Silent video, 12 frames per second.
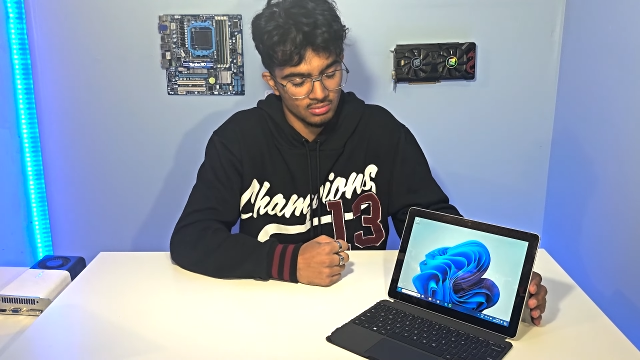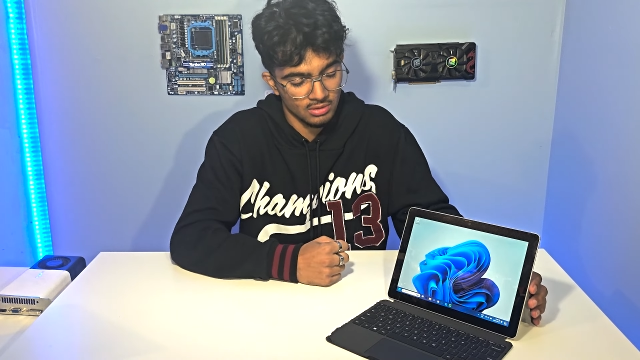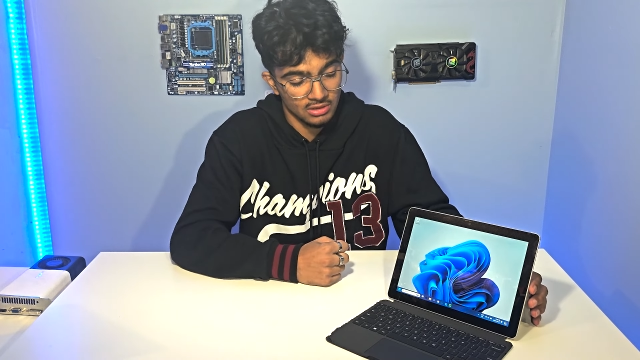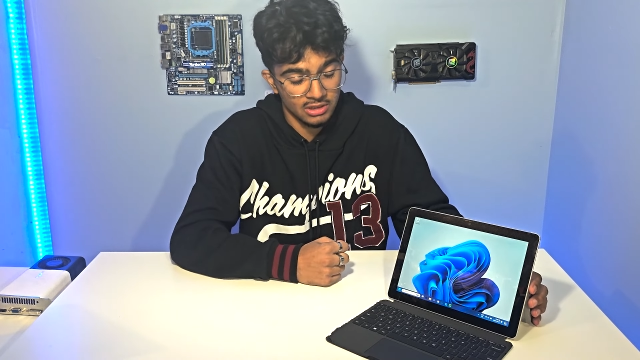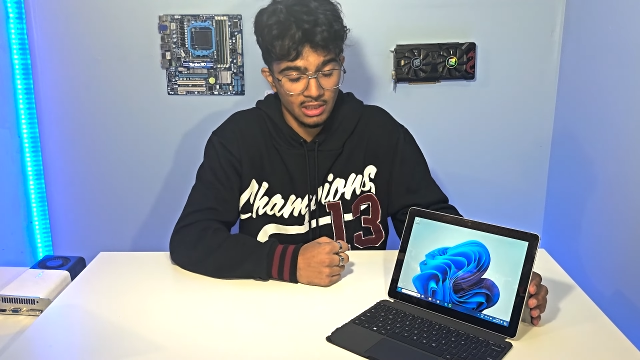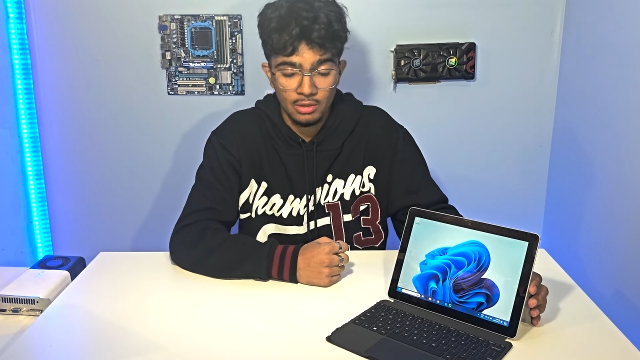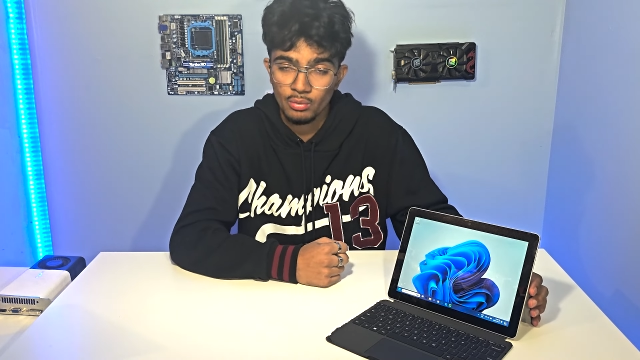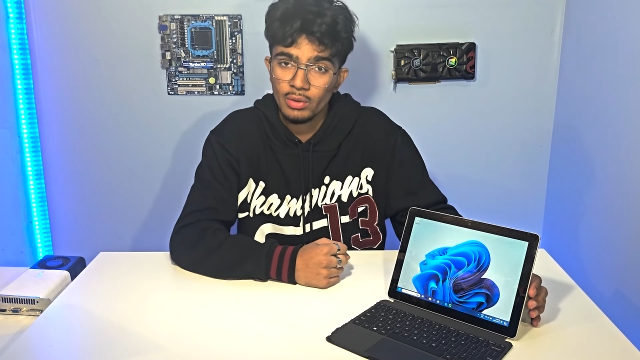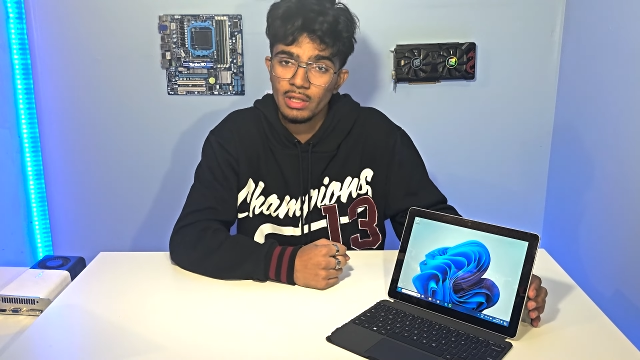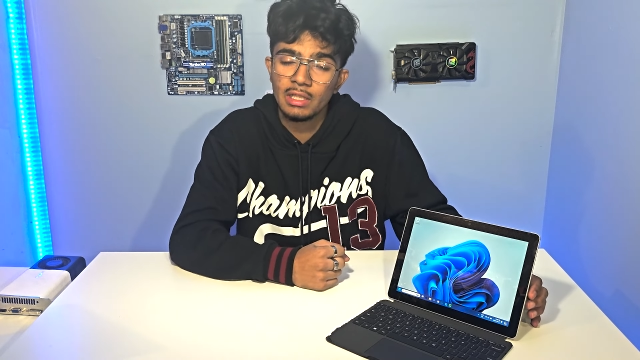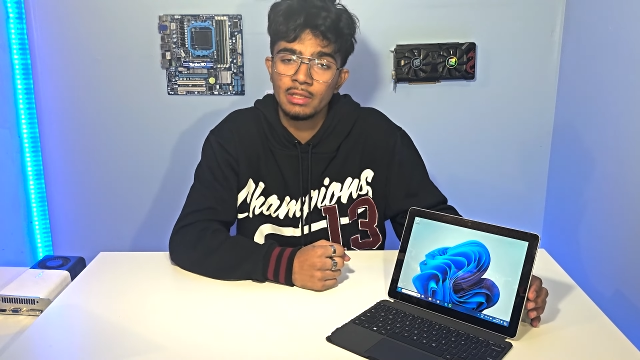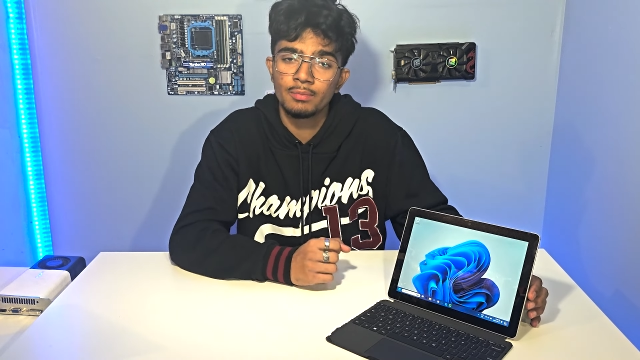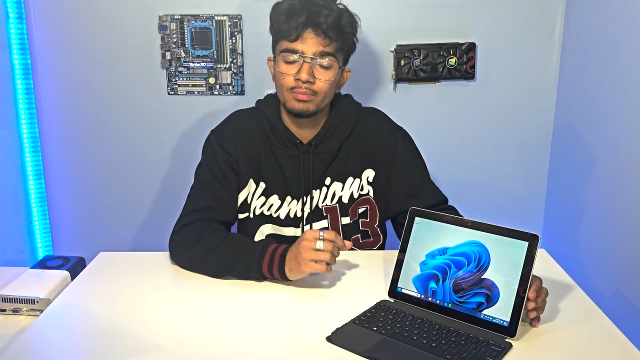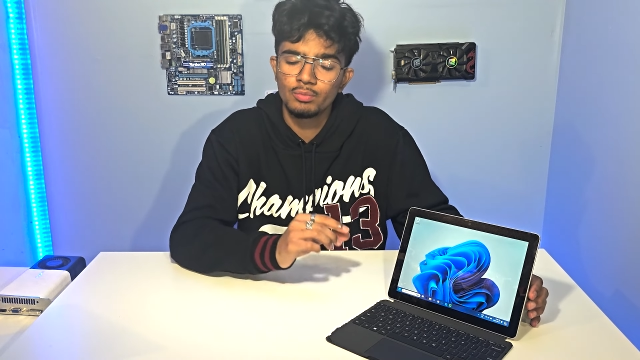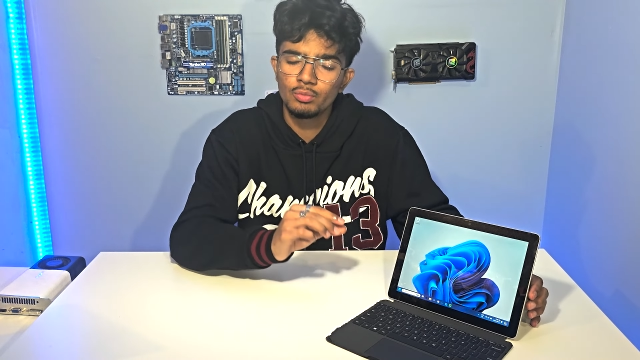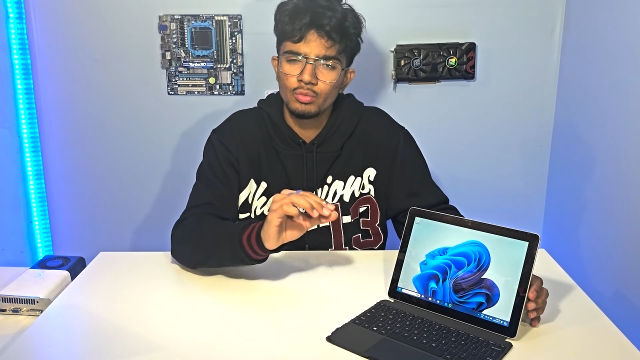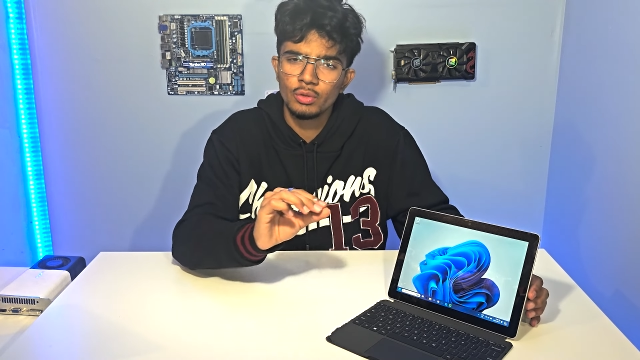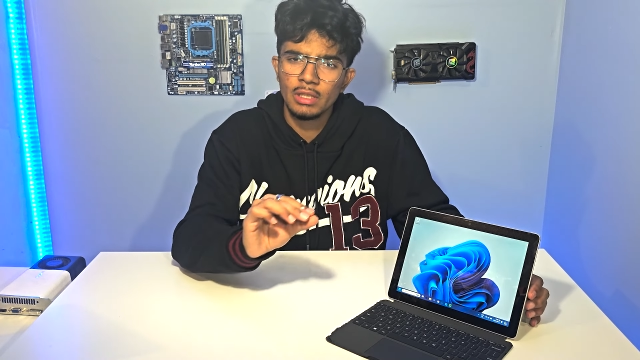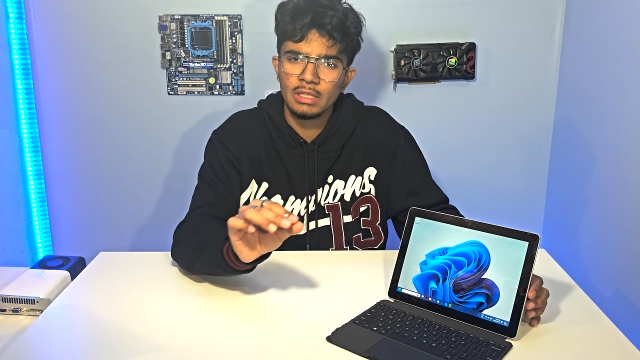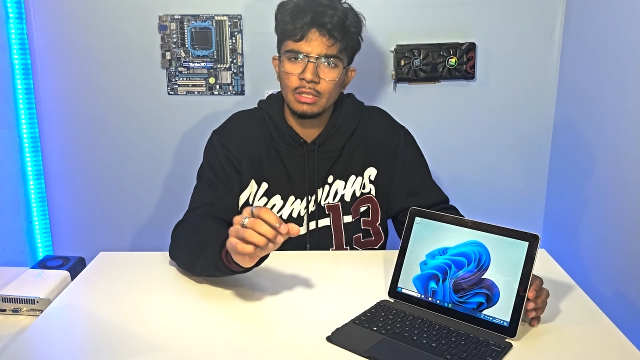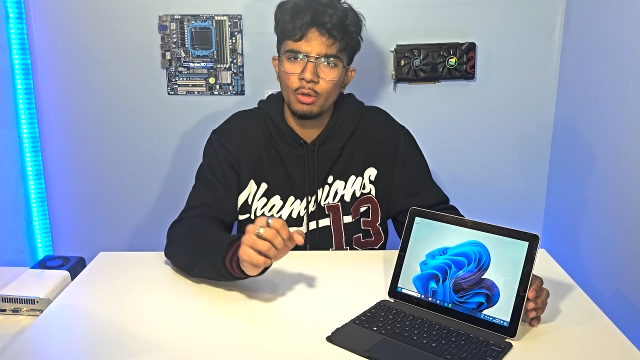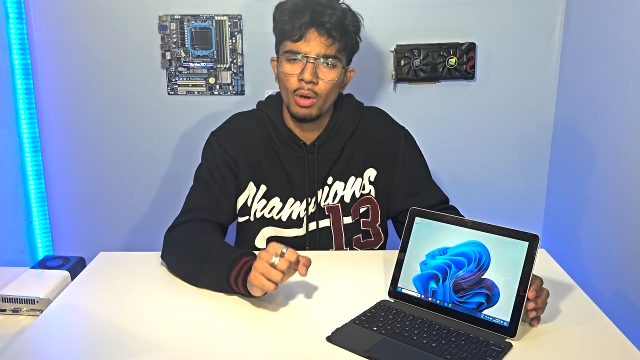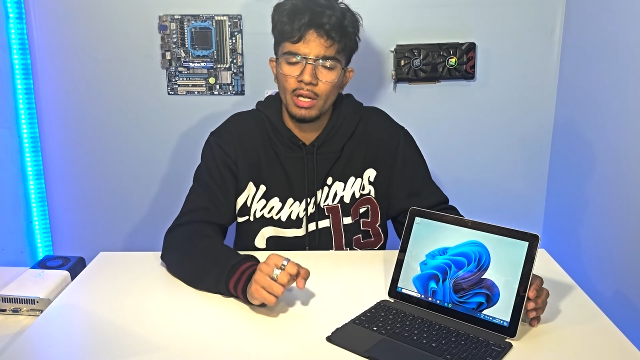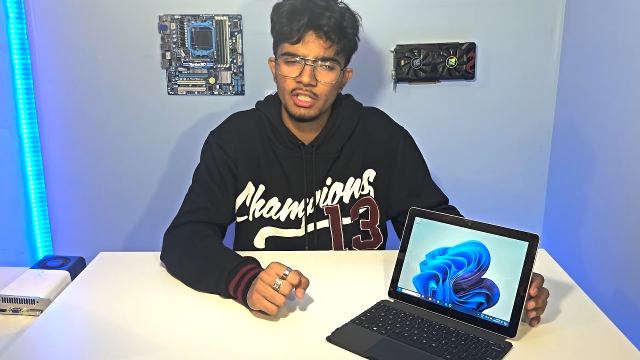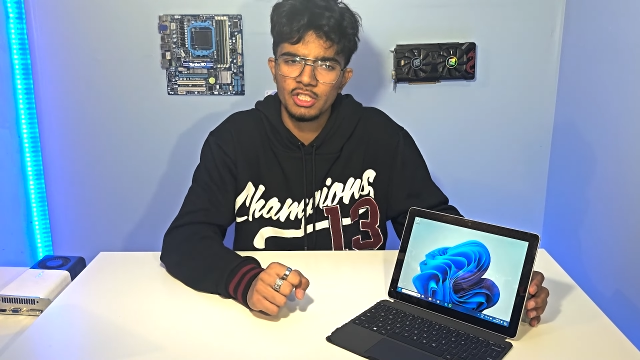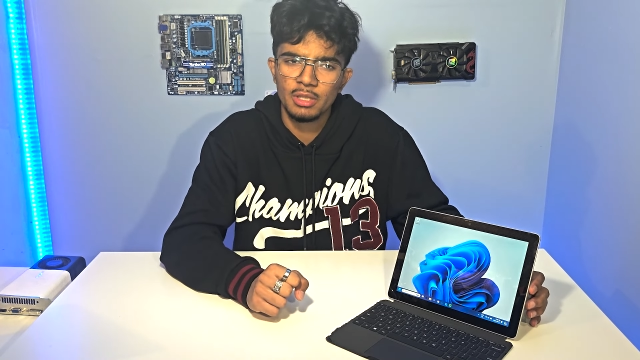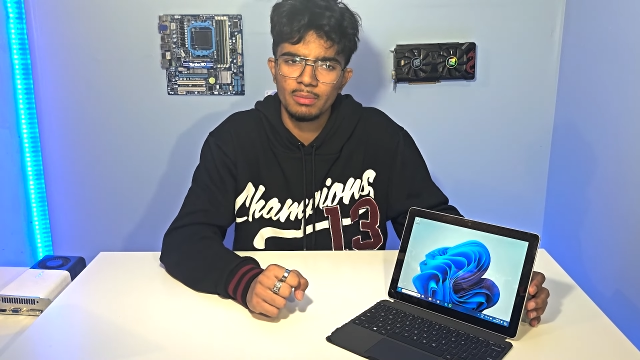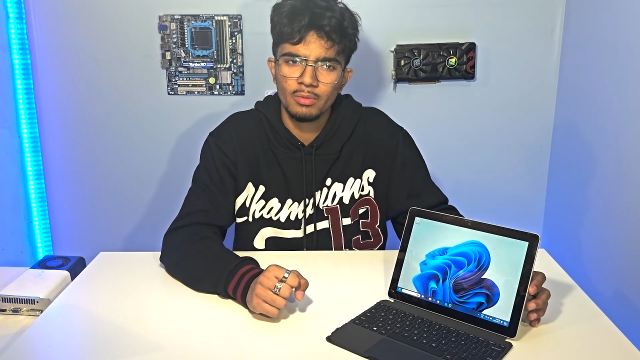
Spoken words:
It's like a really, really low watt chip,